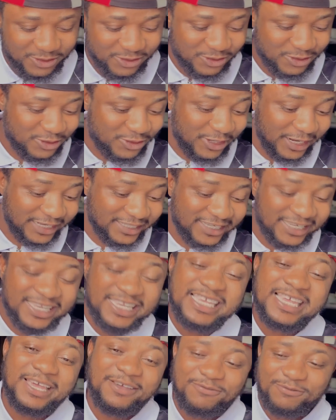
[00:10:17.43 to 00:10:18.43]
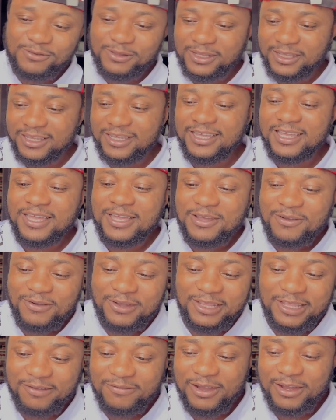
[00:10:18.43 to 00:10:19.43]
tread carefully
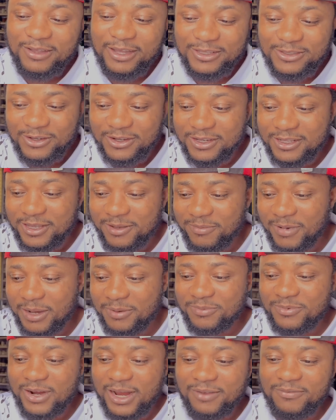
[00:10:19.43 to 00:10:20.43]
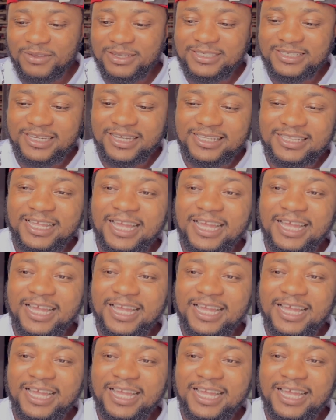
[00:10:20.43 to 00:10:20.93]
whenever you are talking about private jet.